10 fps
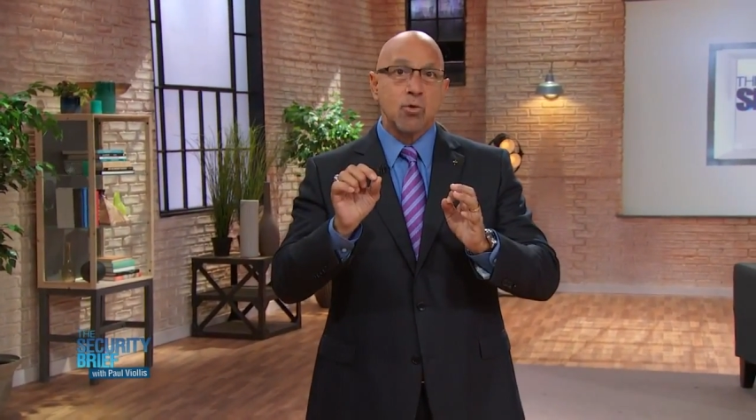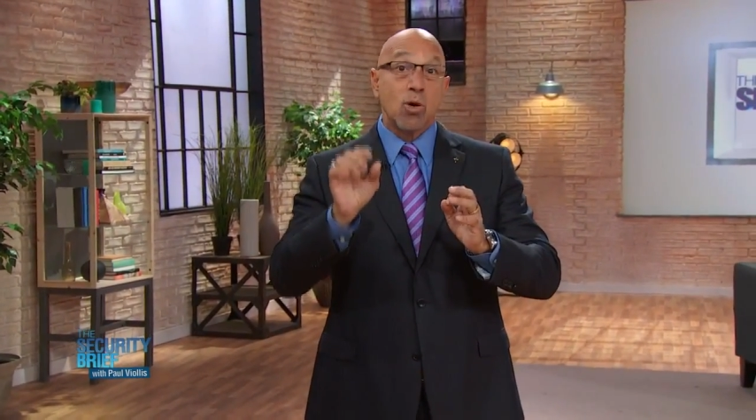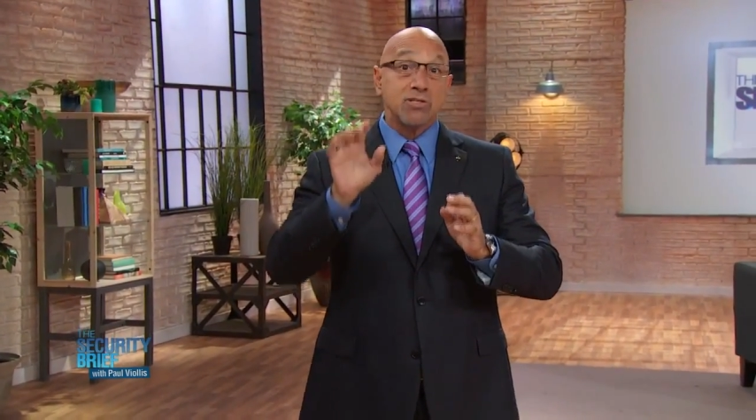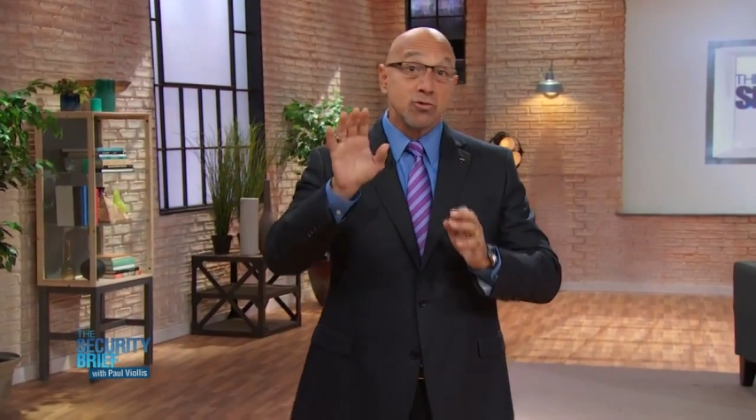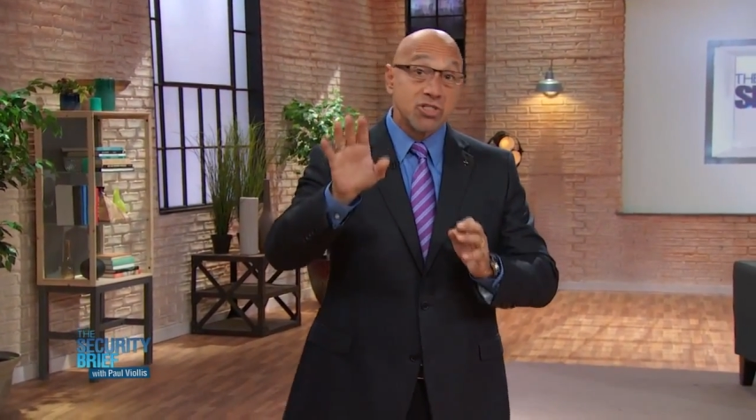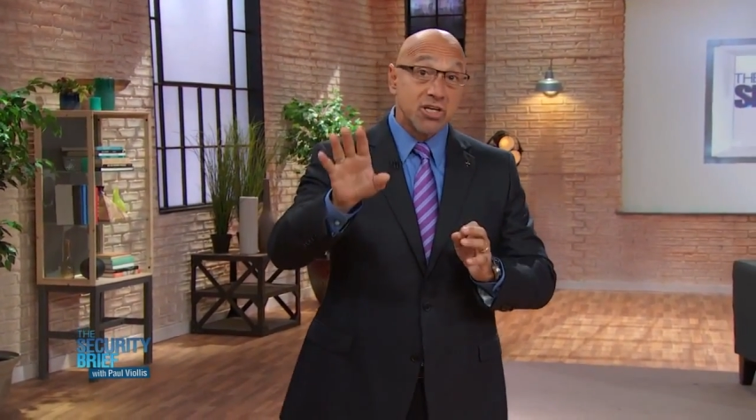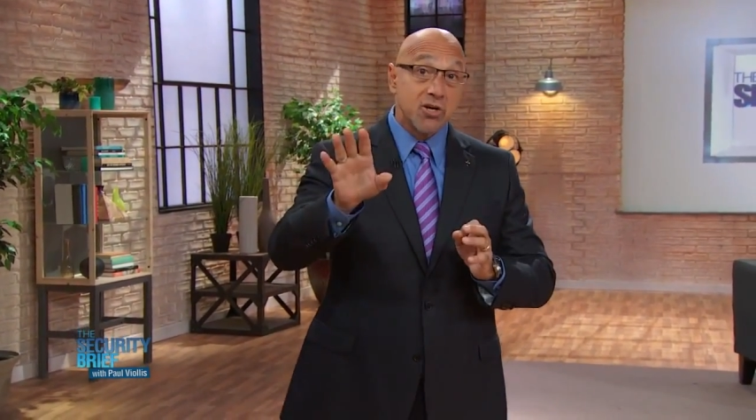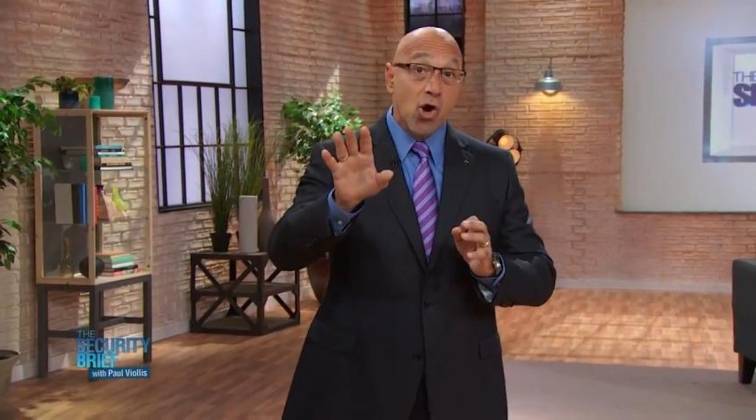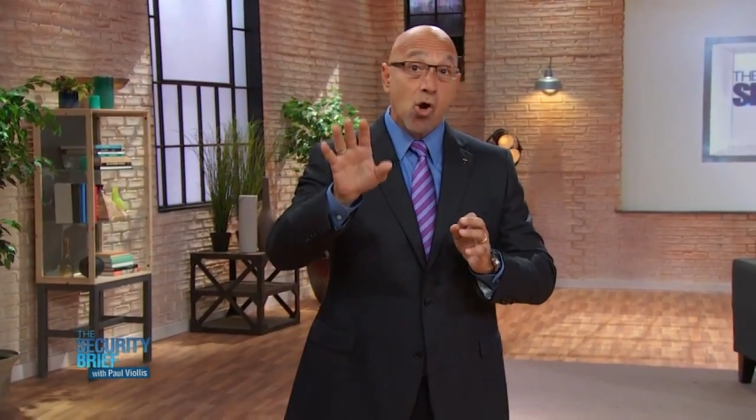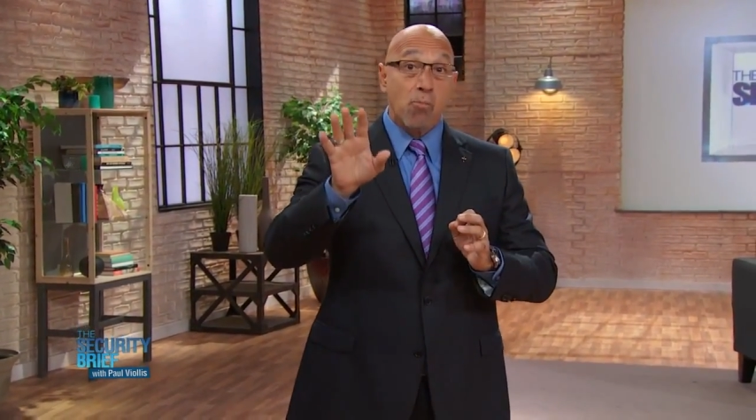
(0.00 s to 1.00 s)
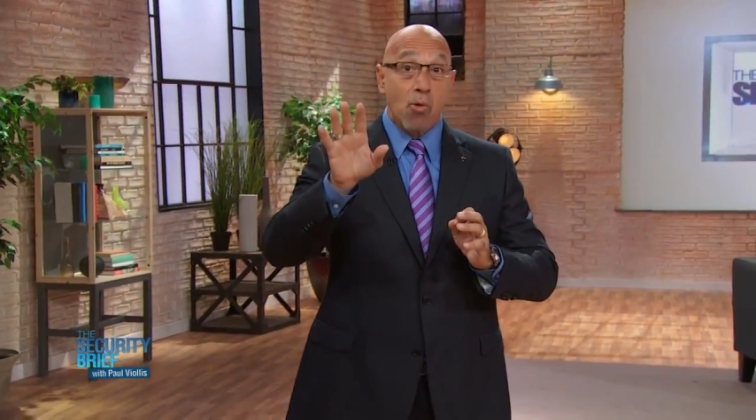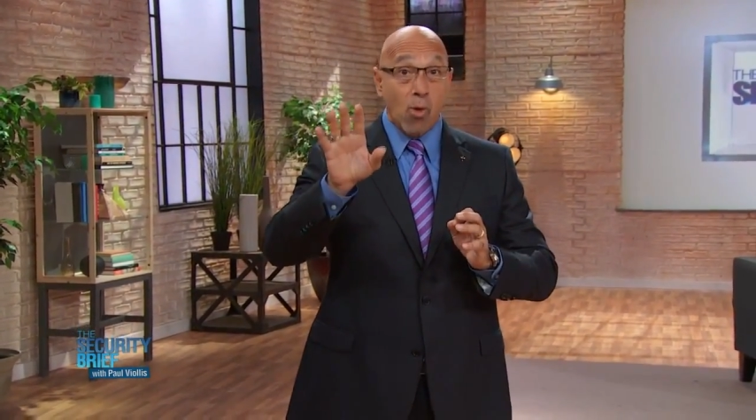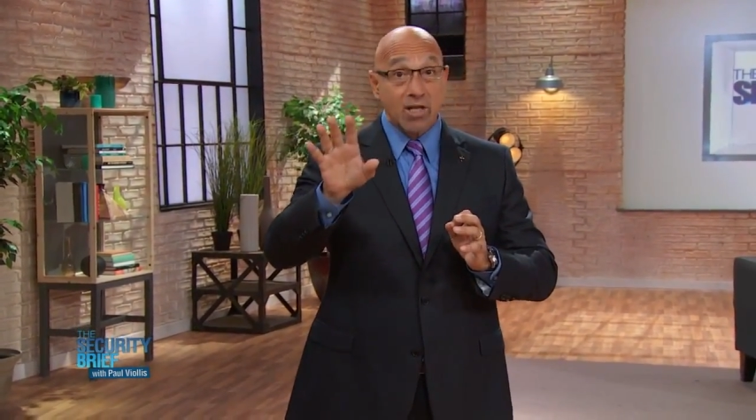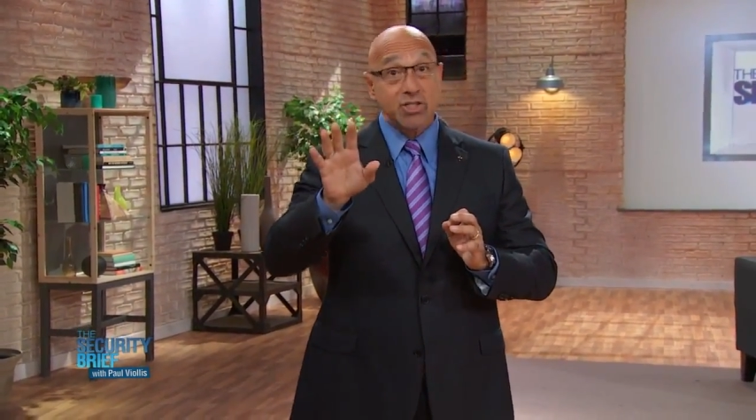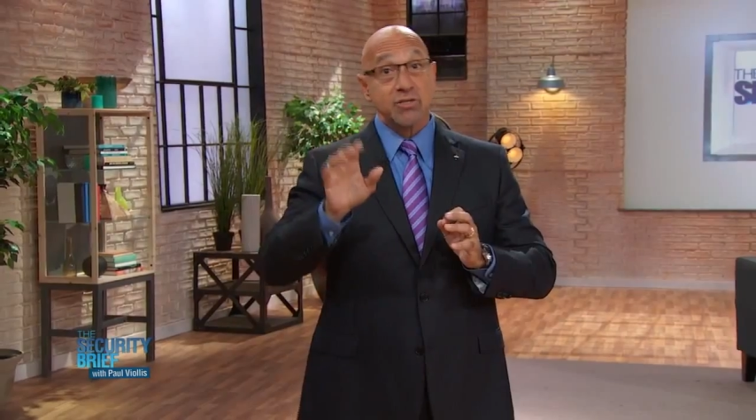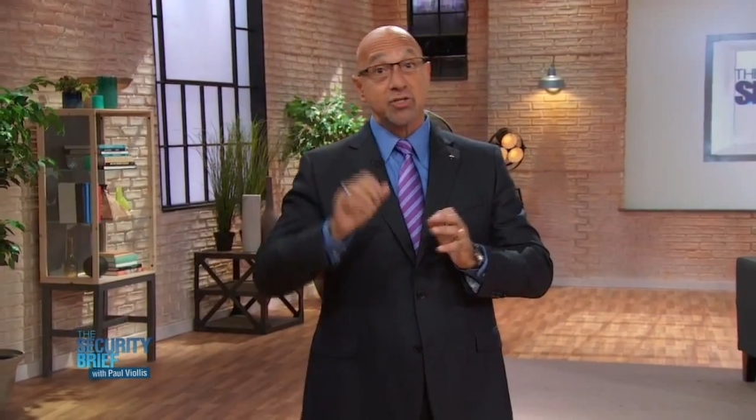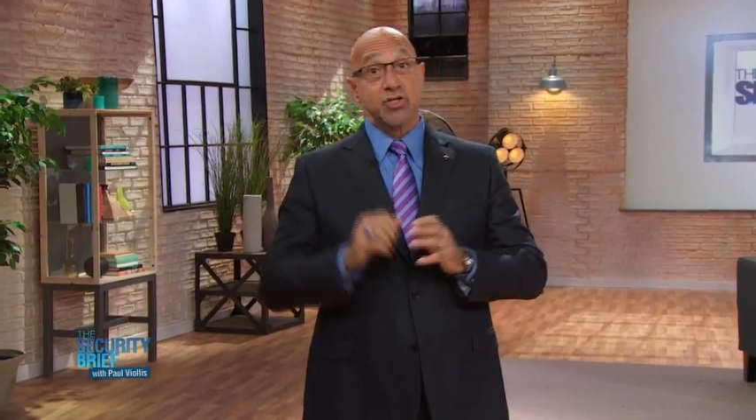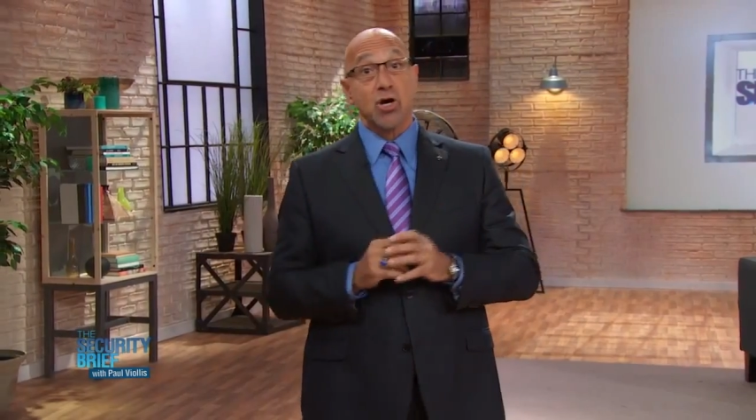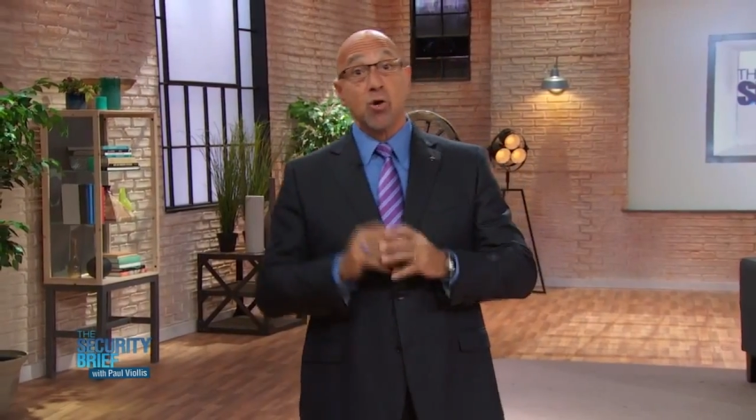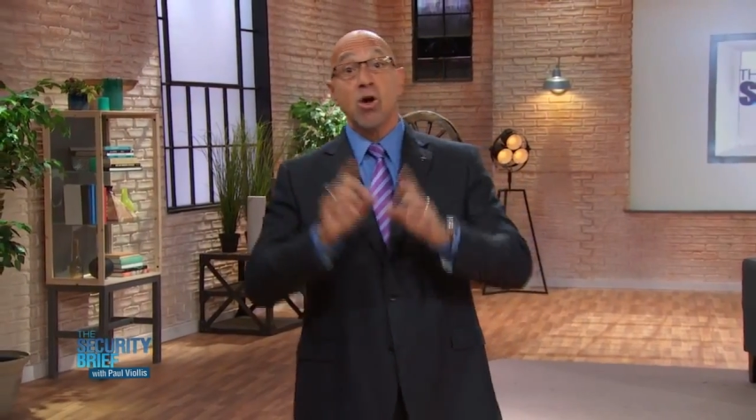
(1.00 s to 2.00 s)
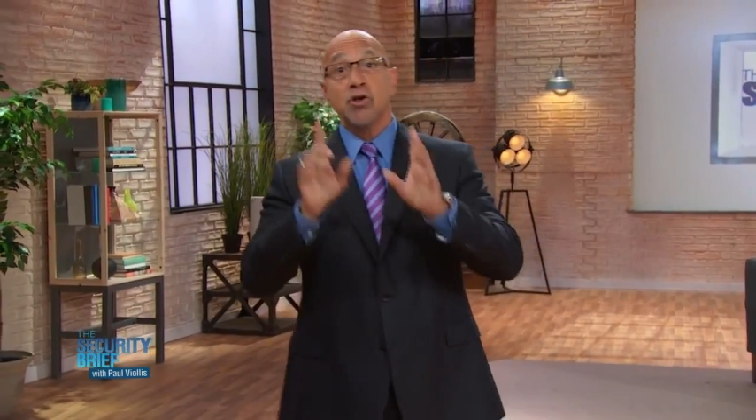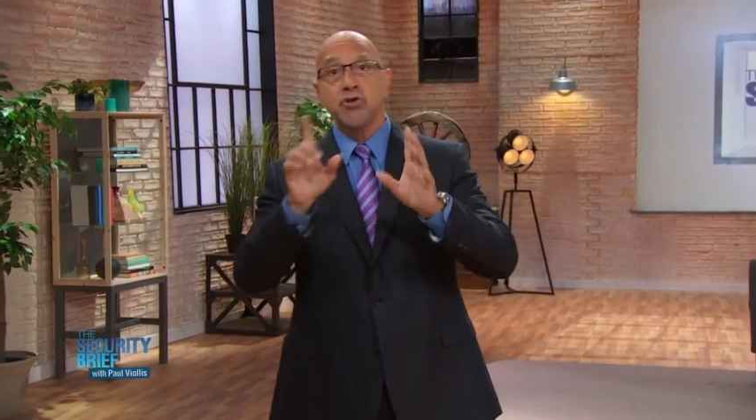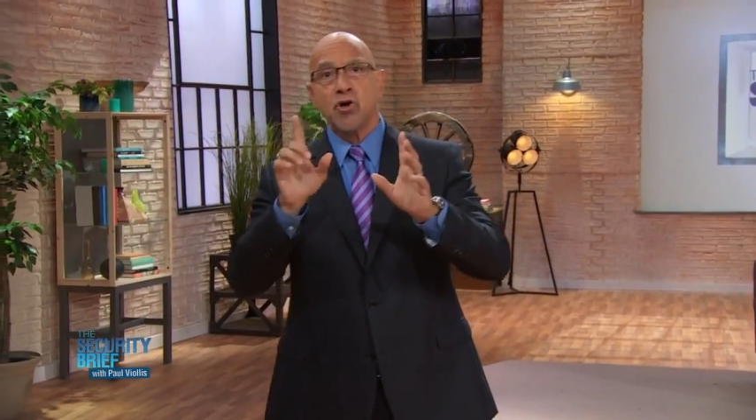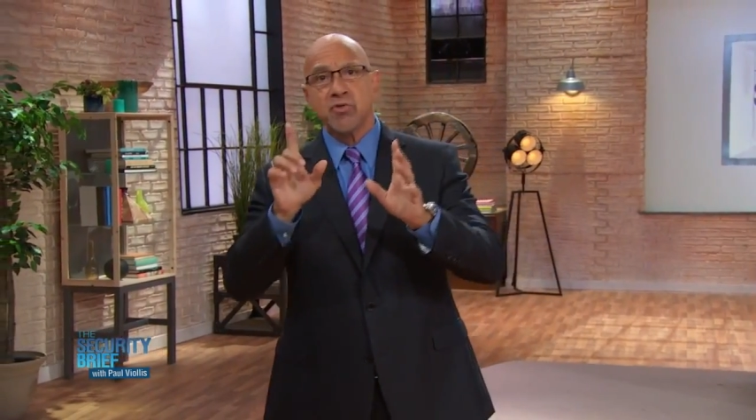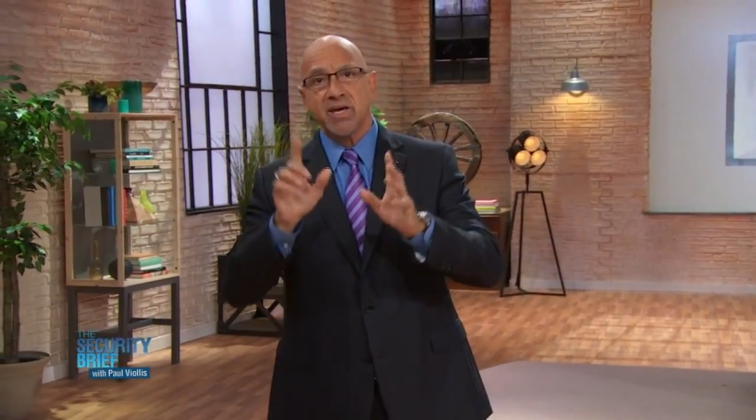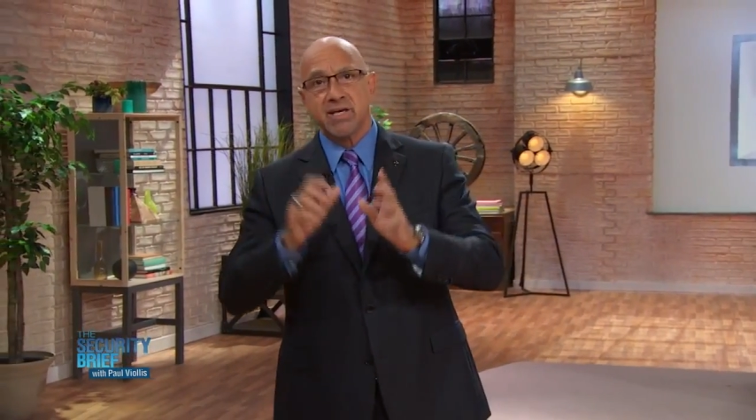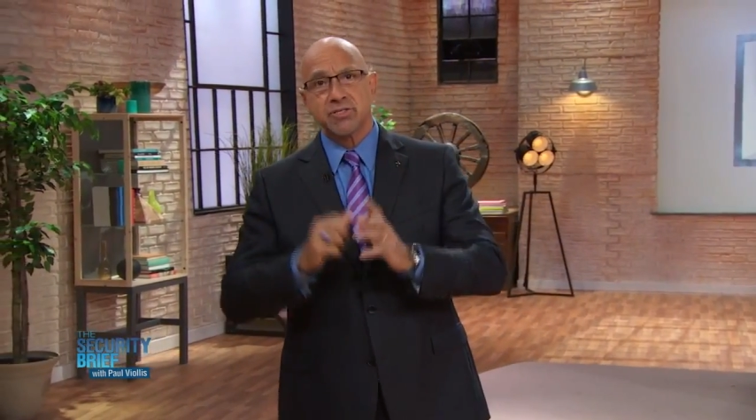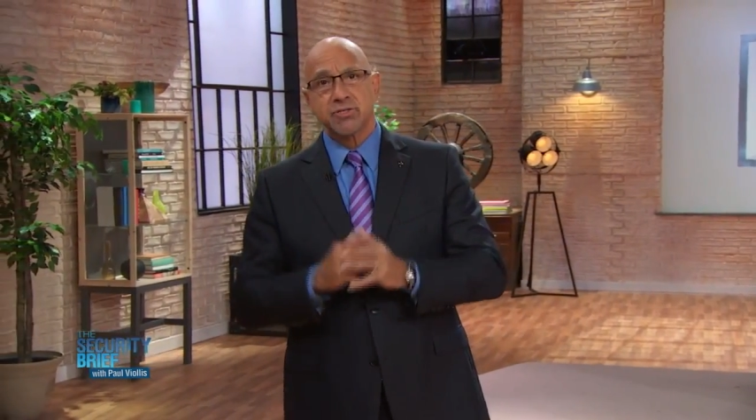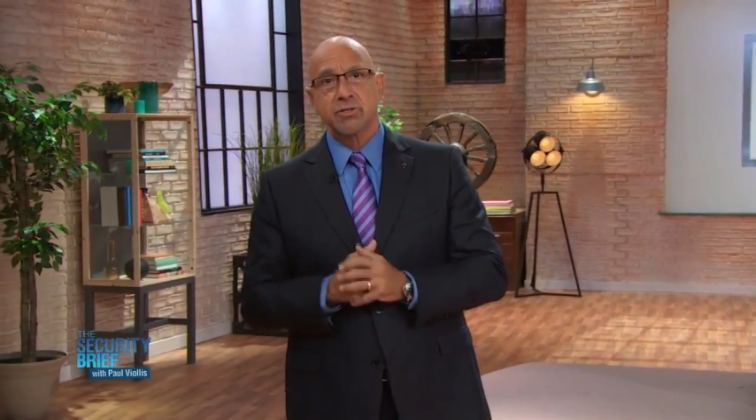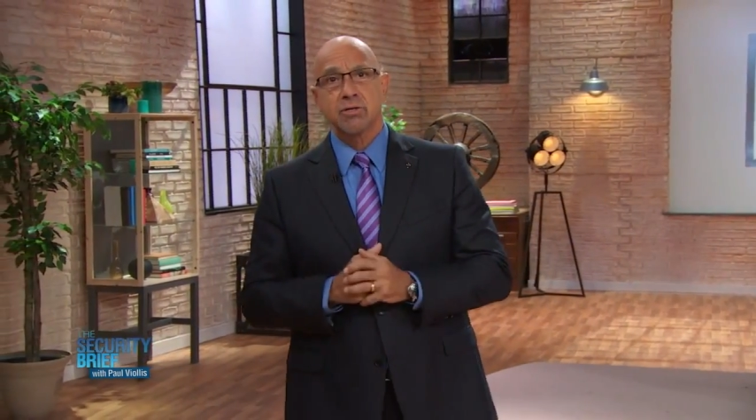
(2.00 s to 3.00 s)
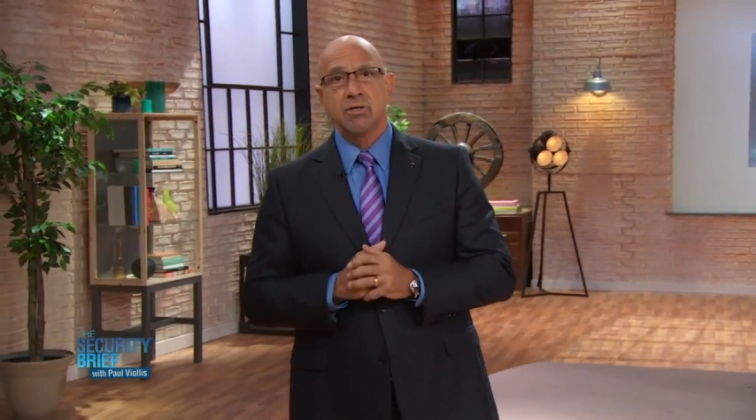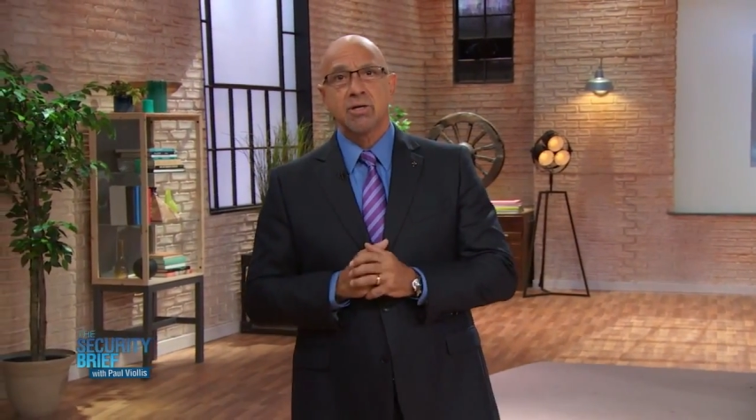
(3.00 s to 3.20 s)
while you sit at home watching the show, know this: